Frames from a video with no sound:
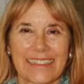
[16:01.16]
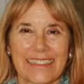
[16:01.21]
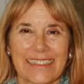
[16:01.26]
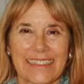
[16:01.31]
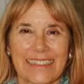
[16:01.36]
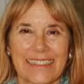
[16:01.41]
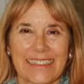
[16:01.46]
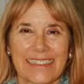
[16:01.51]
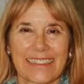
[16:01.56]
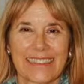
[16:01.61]

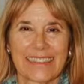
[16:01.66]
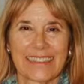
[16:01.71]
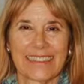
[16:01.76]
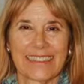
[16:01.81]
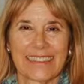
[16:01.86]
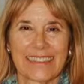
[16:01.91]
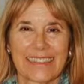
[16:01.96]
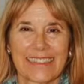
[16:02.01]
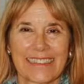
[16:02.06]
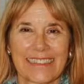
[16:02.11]

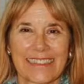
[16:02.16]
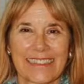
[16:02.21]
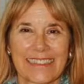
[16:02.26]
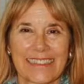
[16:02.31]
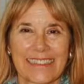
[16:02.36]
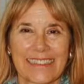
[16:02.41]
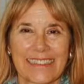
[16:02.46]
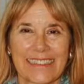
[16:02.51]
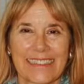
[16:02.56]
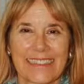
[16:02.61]

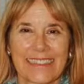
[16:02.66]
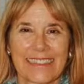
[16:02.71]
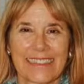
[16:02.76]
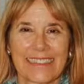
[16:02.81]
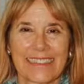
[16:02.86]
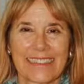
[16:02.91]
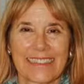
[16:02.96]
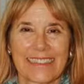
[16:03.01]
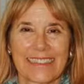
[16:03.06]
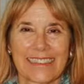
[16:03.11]

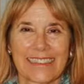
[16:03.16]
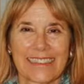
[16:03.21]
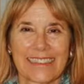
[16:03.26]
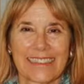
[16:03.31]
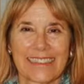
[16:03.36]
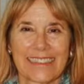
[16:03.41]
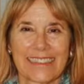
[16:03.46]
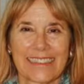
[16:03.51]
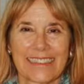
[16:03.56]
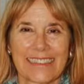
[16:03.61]

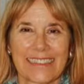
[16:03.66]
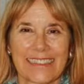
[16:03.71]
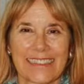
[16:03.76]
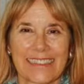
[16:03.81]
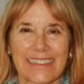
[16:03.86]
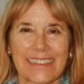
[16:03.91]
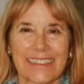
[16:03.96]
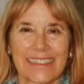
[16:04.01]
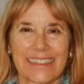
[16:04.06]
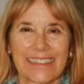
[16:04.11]

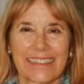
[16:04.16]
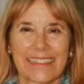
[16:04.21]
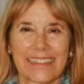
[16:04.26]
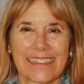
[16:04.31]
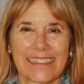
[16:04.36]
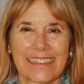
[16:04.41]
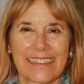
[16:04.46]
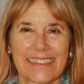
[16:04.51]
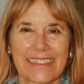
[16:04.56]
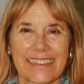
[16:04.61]

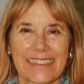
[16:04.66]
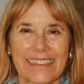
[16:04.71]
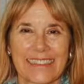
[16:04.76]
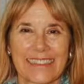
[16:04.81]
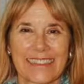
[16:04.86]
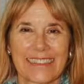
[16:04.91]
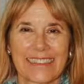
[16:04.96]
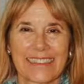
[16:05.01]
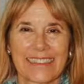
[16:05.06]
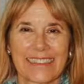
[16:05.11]

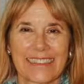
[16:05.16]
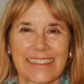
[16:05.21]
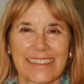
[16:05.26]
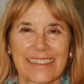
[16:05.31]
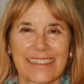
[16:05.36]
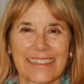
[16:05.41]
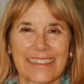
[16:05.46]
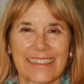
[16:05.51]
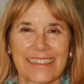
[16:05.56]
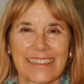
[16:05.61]

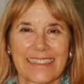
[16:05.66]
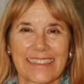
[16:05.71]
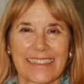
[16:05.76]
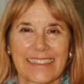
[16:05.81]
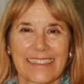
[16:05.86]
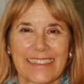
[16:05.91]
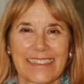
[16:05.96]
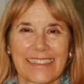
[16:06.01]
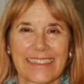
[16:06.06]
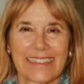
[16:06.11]

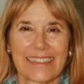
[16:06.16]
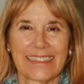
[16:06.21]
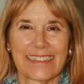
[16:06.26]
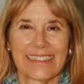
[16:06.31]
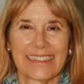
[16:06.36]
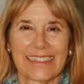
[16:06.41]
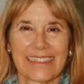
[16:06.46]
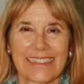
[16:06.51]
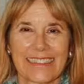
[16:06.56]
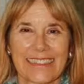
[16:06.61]

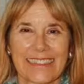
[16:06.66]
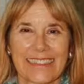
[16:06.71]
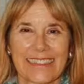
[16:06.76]
The person shown says nothing.